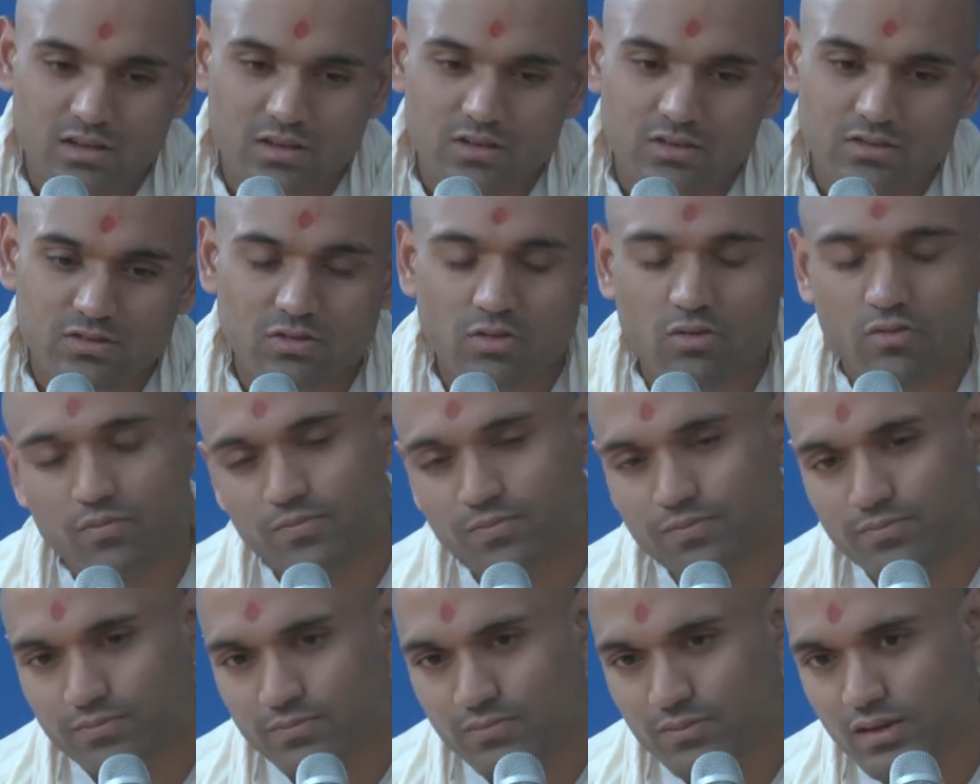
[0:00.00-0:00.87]
So,
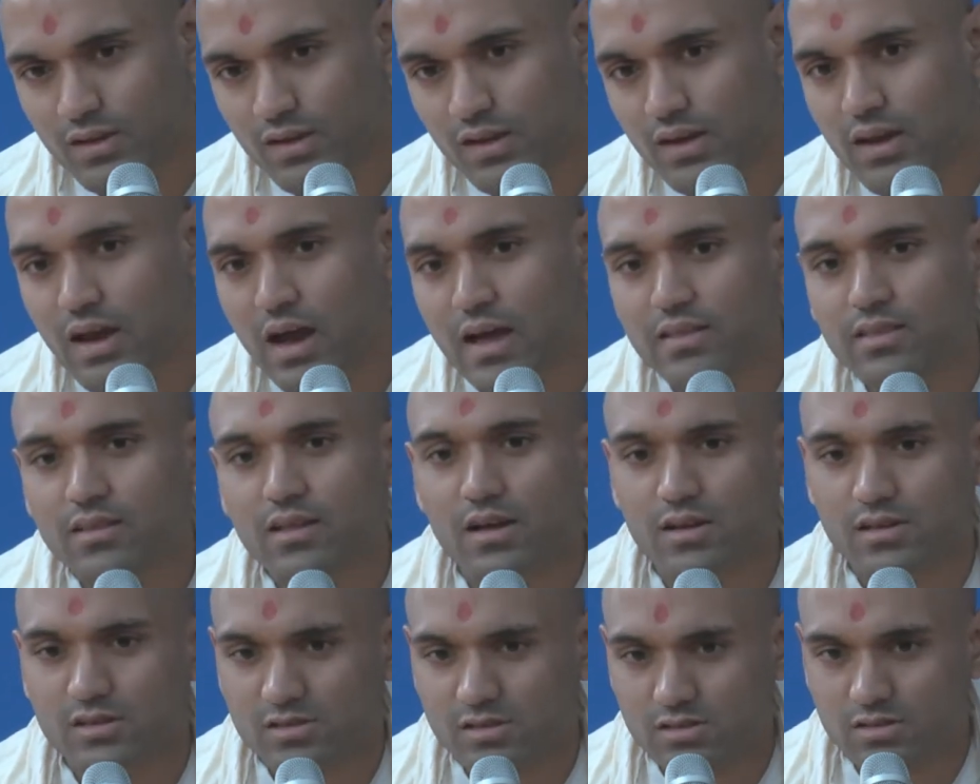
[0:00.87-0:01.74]

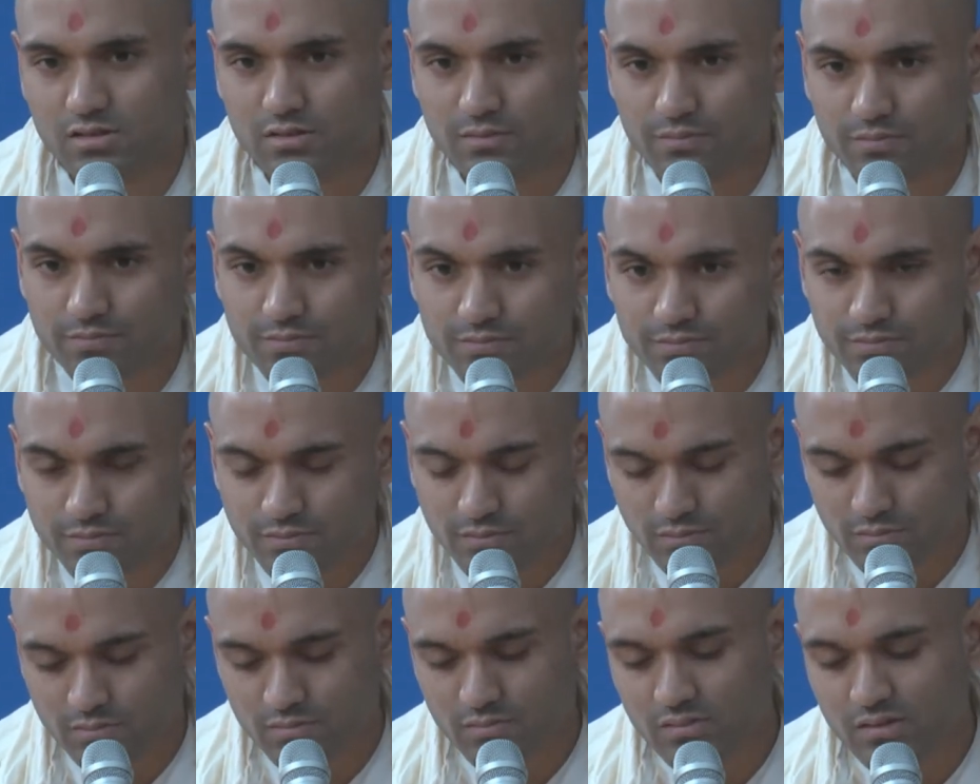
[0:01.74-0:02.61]
Kandas
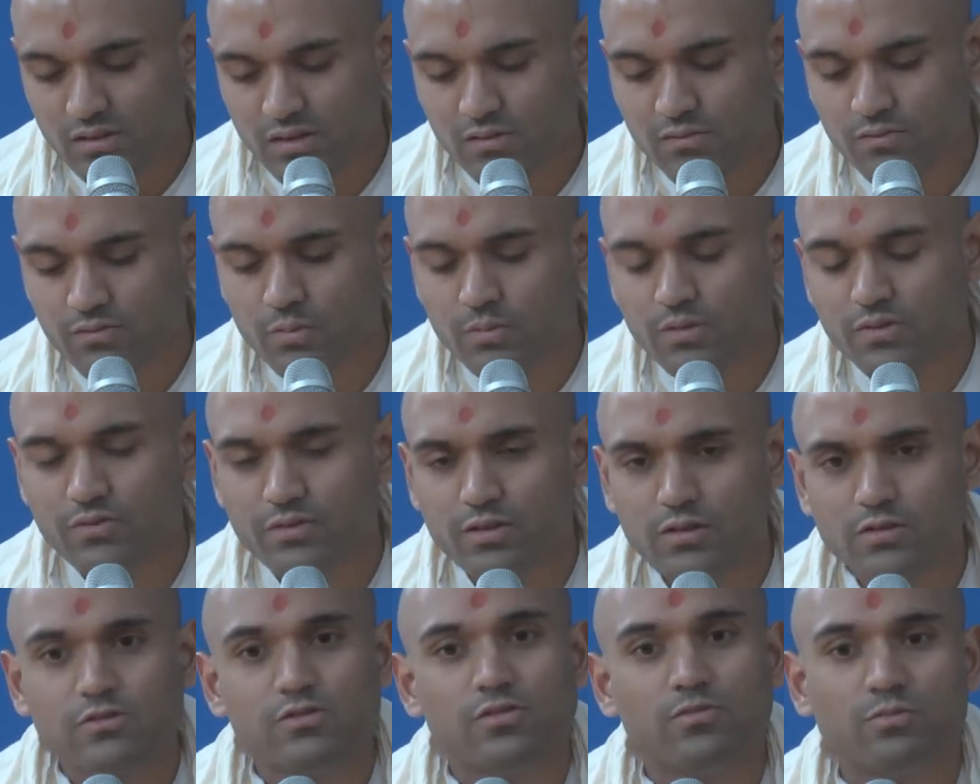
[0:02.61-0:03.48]
from the
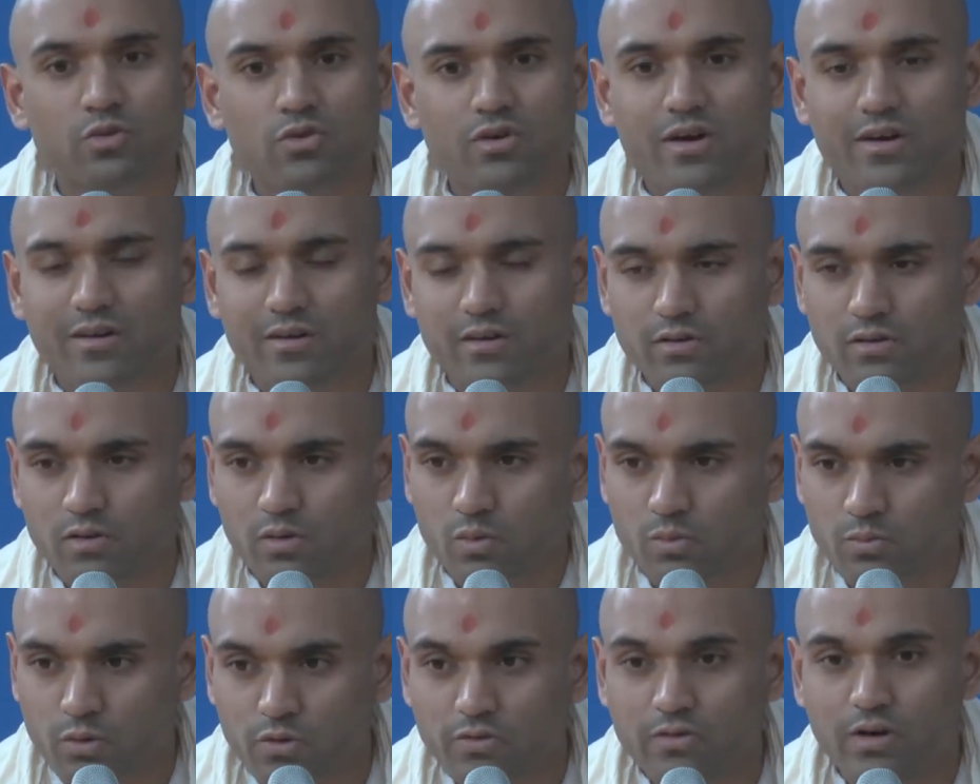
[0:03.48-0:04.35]
village of Bua,
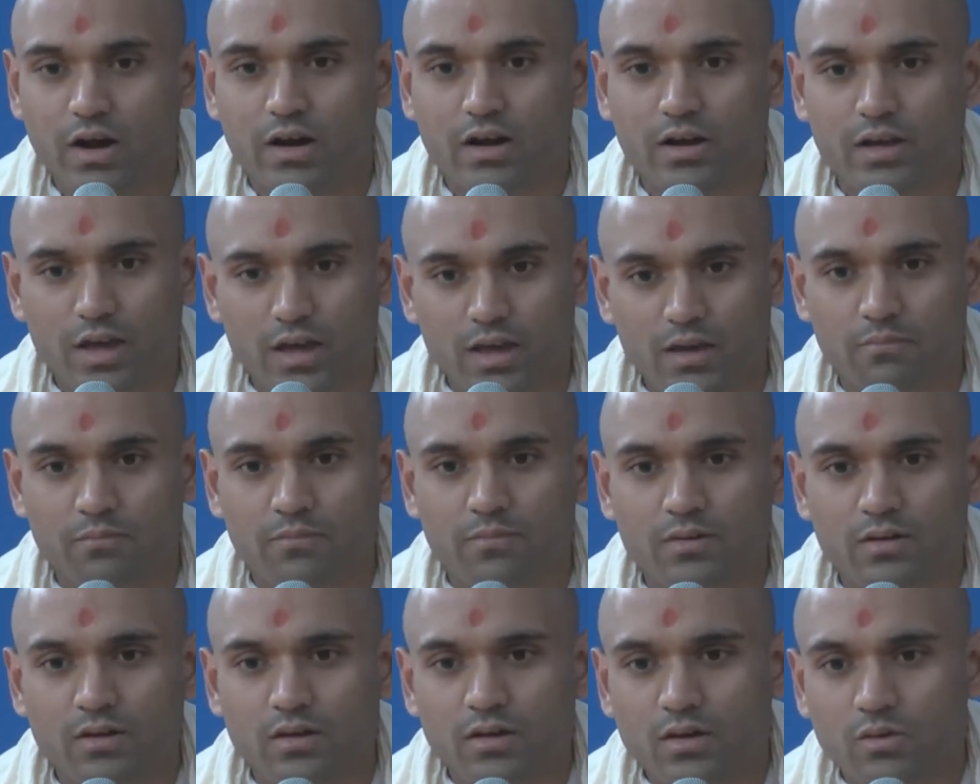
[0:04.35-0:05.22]
Bua
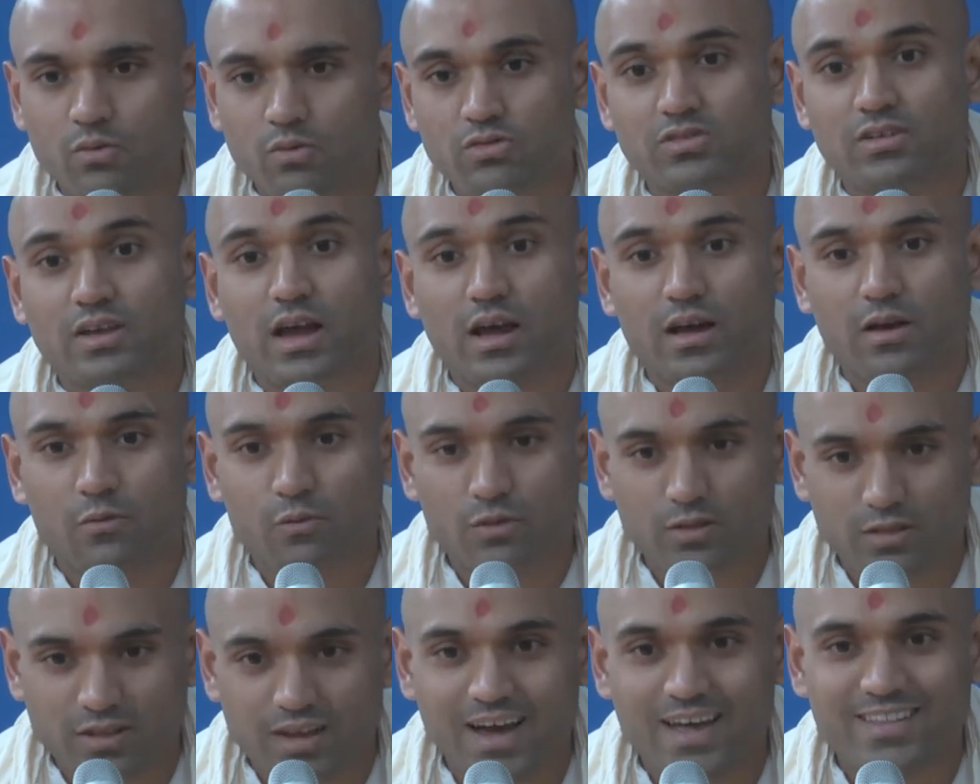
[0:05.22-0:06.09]
came with,
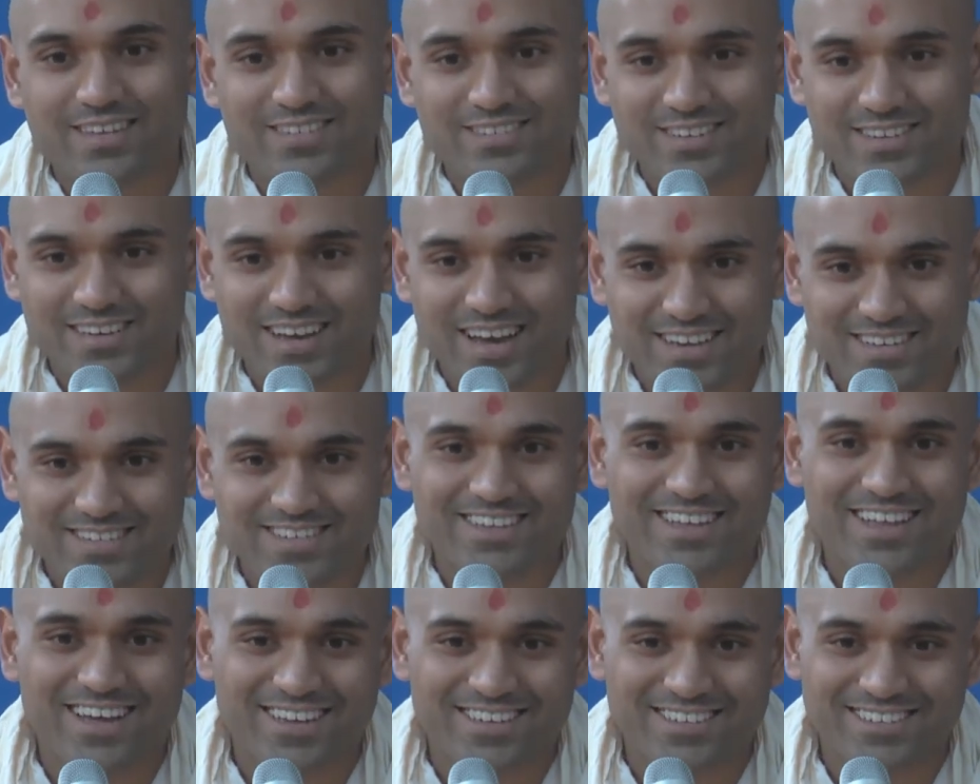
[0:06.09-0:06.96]
with
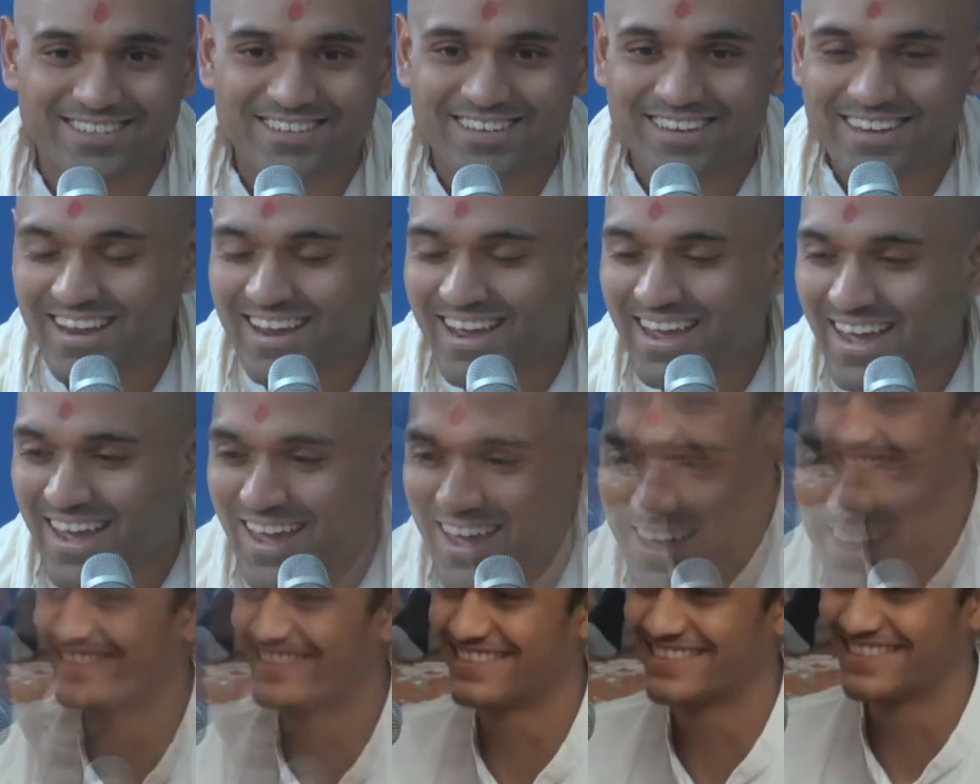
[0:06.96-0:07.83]
Kashidas
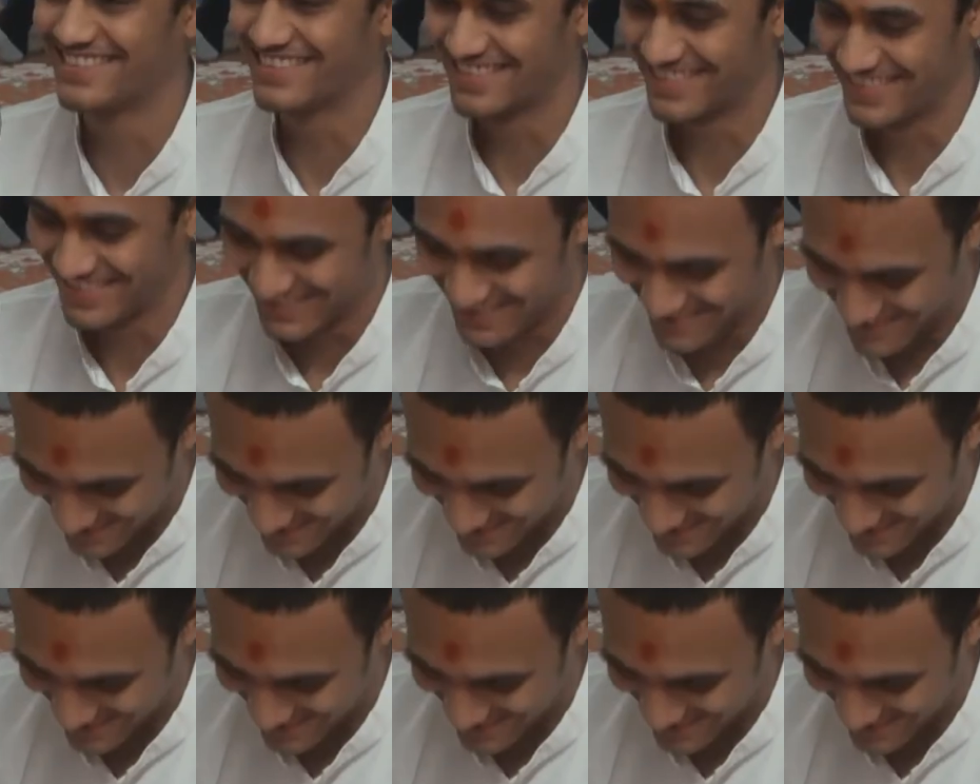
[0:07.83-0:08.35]
and there